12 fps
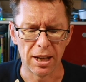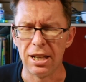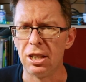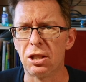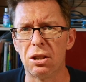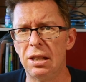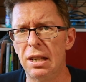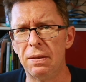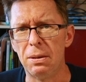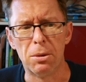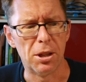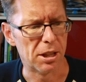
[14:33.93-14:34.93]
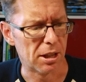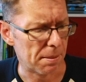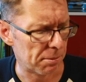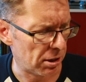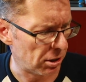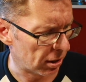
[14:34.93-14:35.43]
and it's got lovely wide
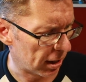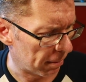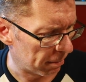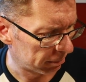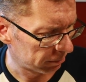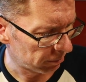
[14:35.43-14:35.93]
dynamic range in it.